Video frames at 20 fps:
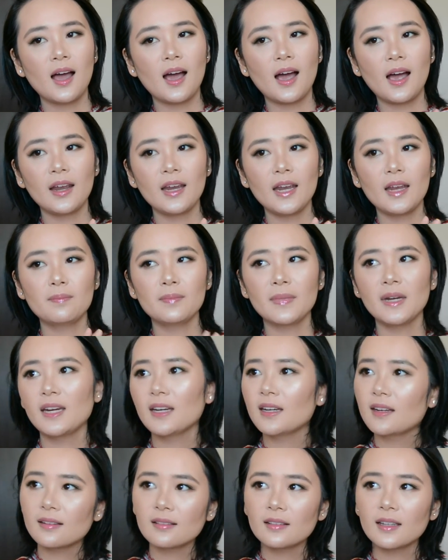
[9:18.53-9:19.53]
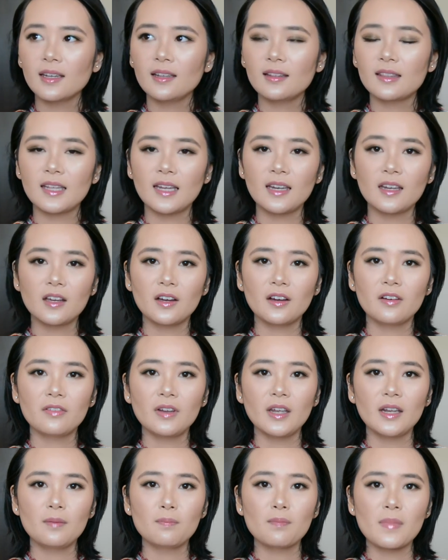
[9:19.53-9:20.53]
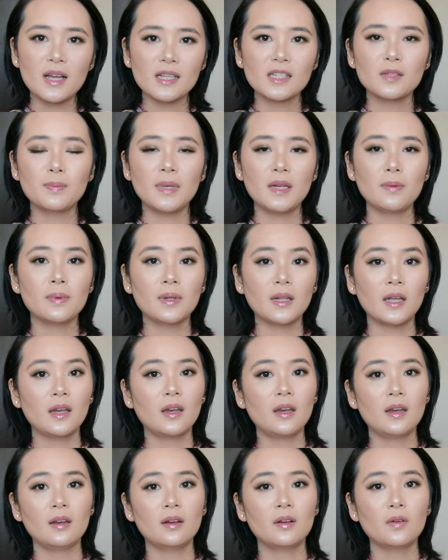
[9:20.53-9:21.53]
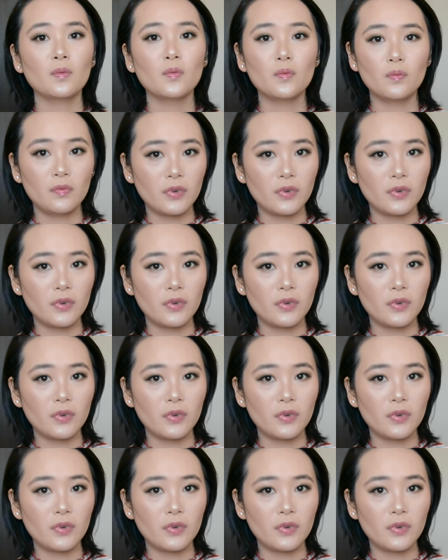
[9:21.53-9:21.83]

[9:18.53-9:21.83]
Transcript: I immediately think of it must be playing